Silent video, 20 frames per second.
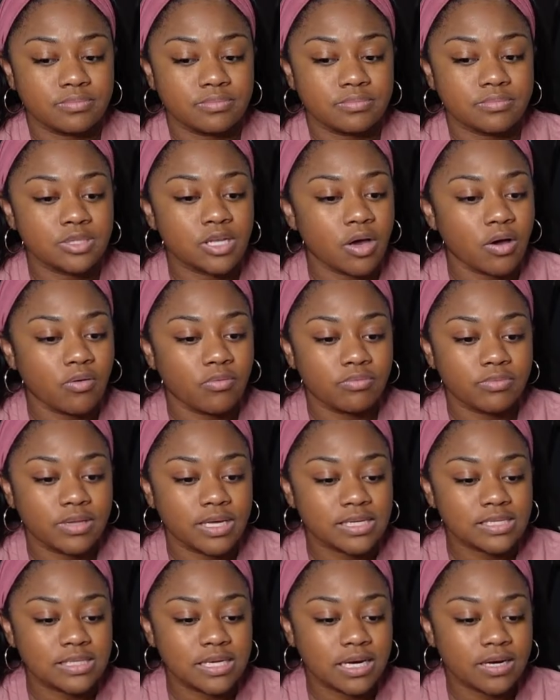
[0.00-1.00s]
no,
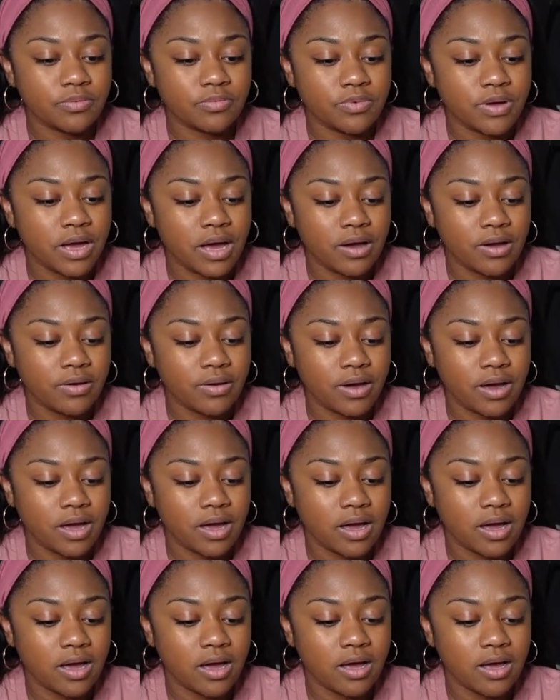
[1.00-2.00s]
they said
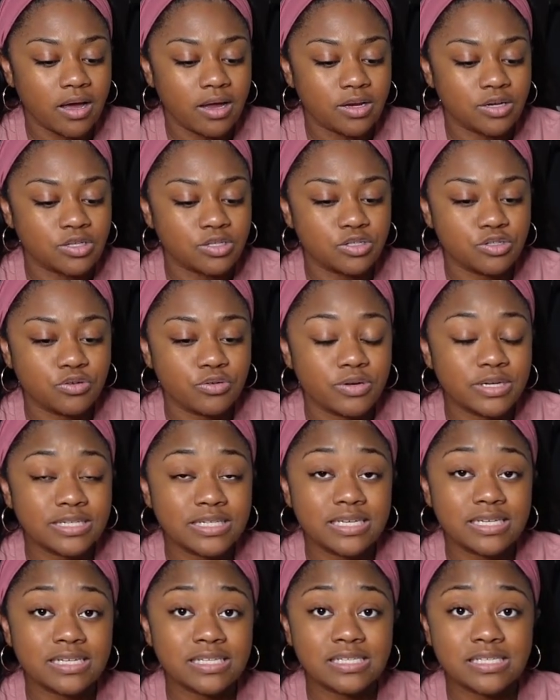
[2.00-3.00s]
to do a
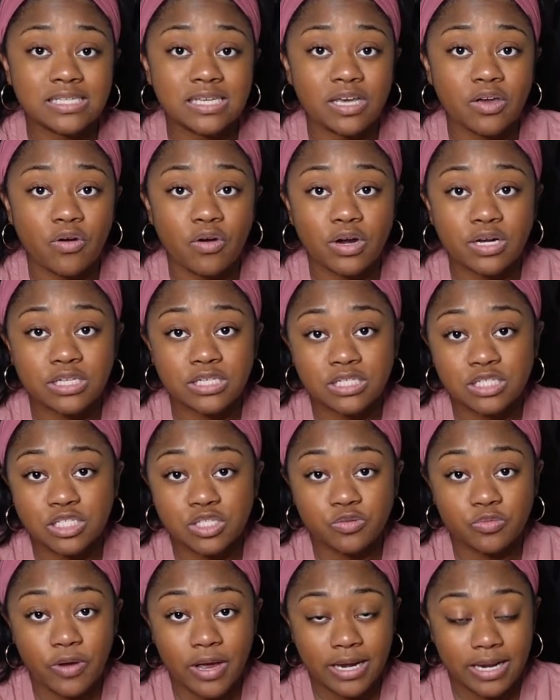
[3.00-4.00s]
DNC or to
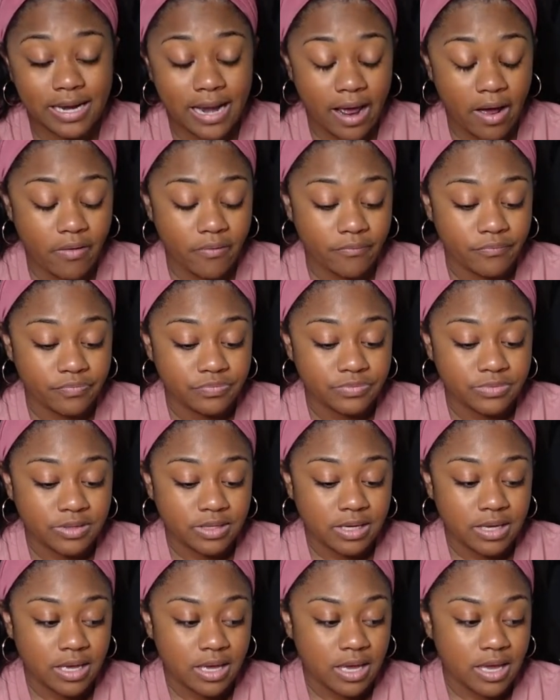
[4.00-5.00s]
just wait it out.
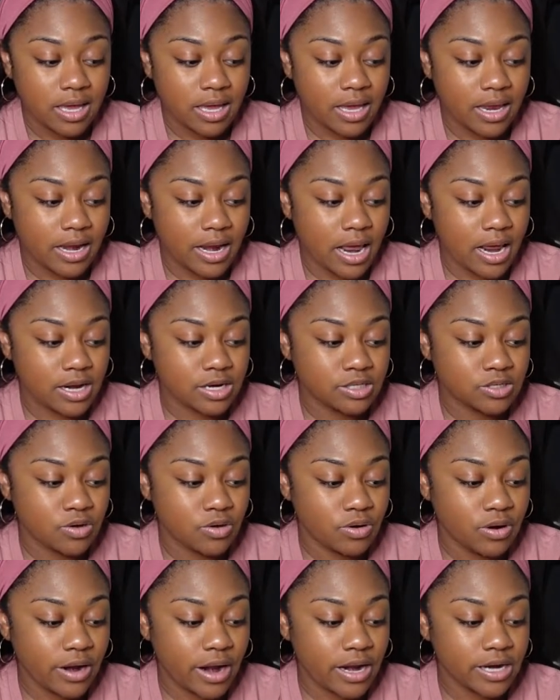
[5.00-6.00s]
And I
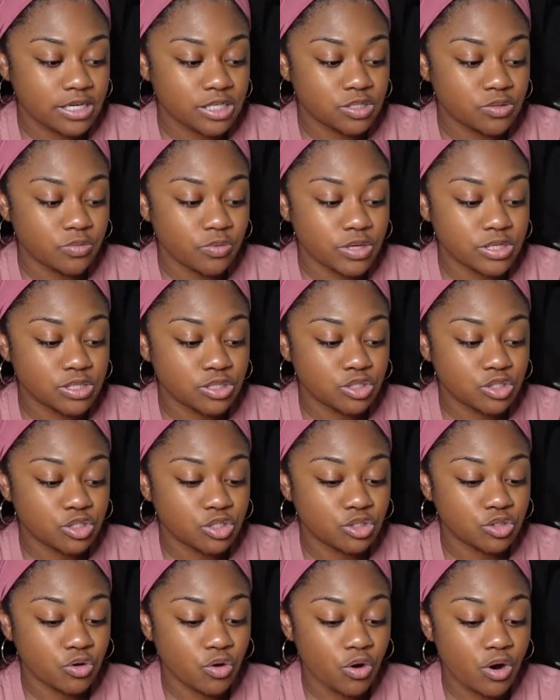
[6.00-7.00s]
told her I just wasn't
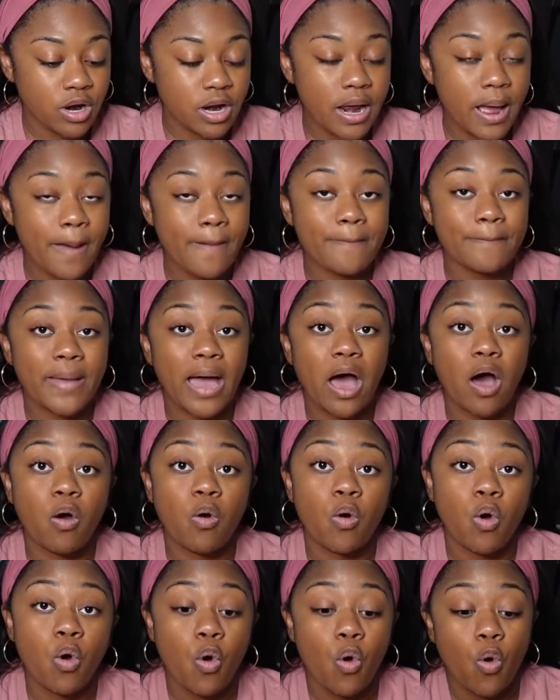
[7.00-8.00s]
sure
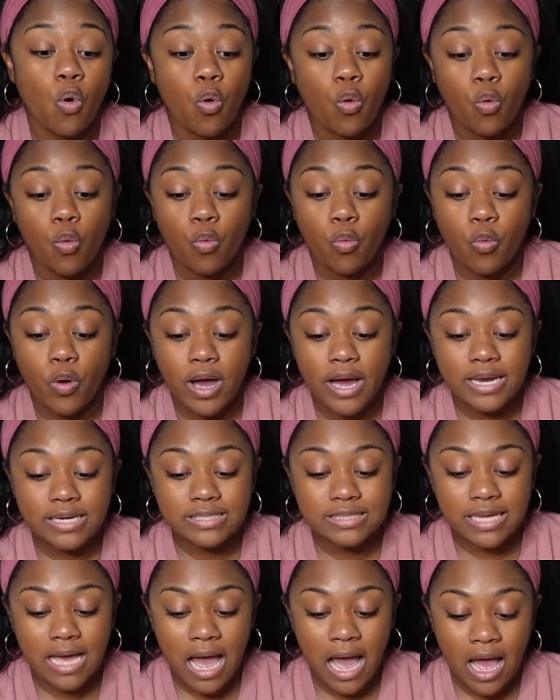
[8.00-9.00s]
about
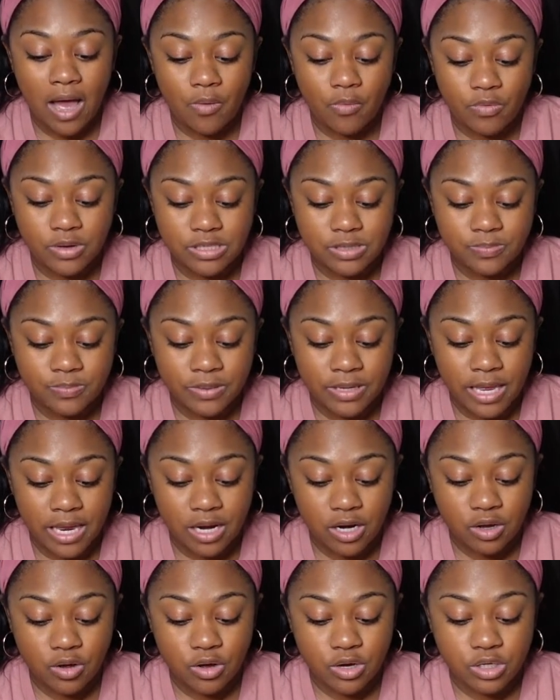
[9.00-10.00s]
what I was
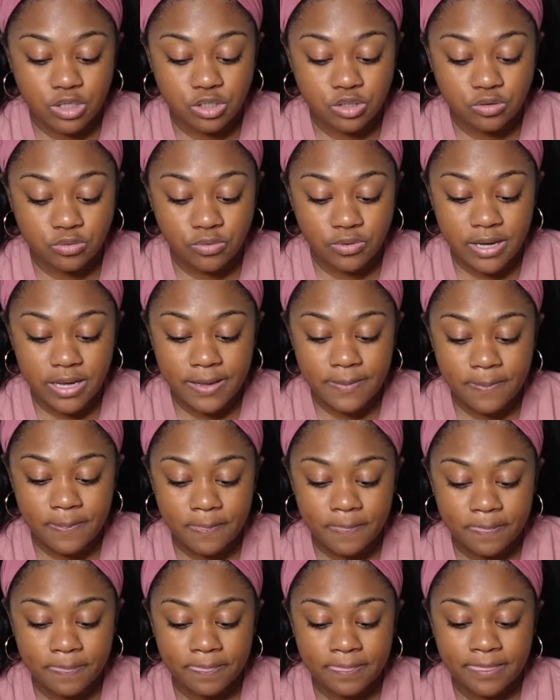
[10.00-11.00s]
planning on doing.
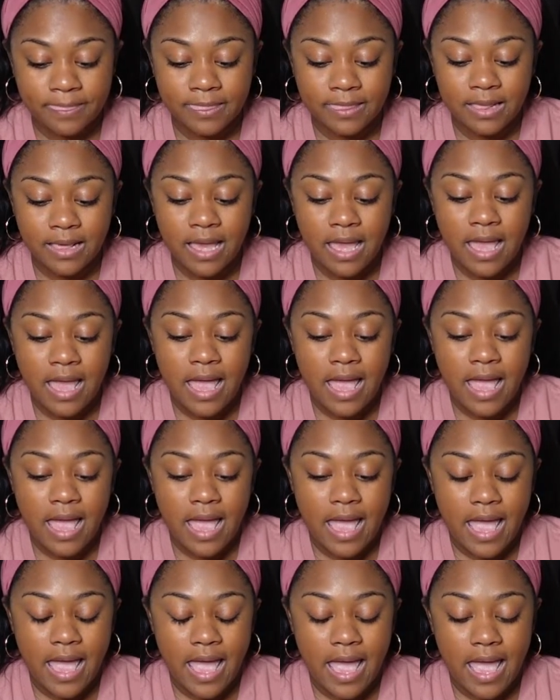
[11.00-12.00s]

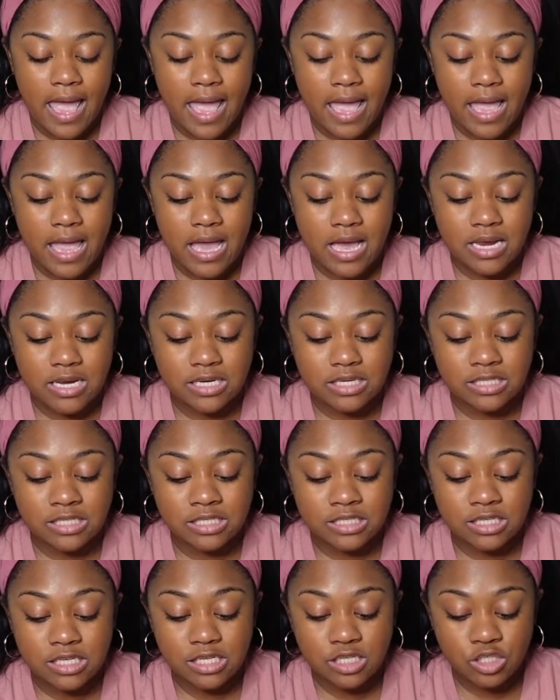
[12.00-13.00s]
And
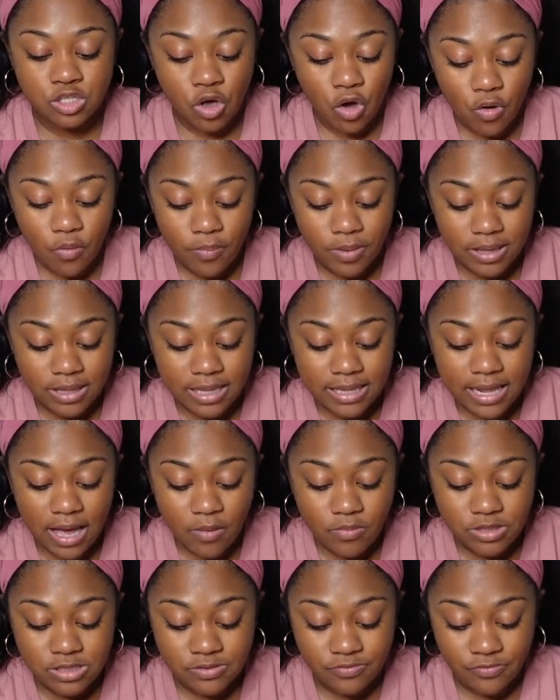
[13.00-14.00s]
she told me that
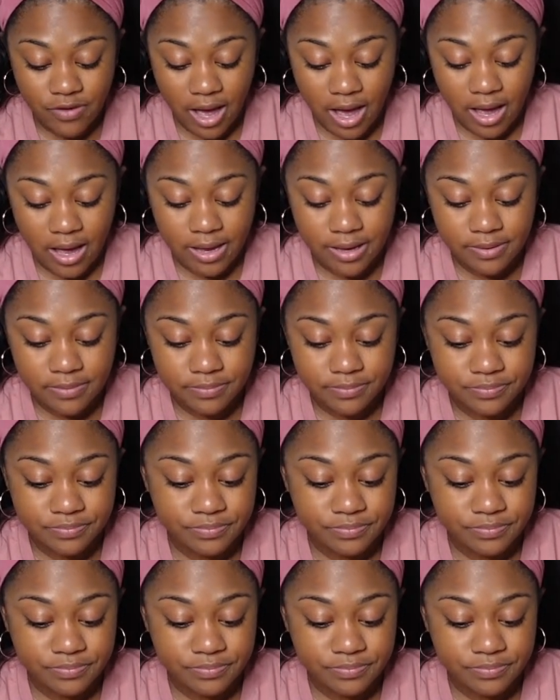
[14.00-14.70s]
that was fine.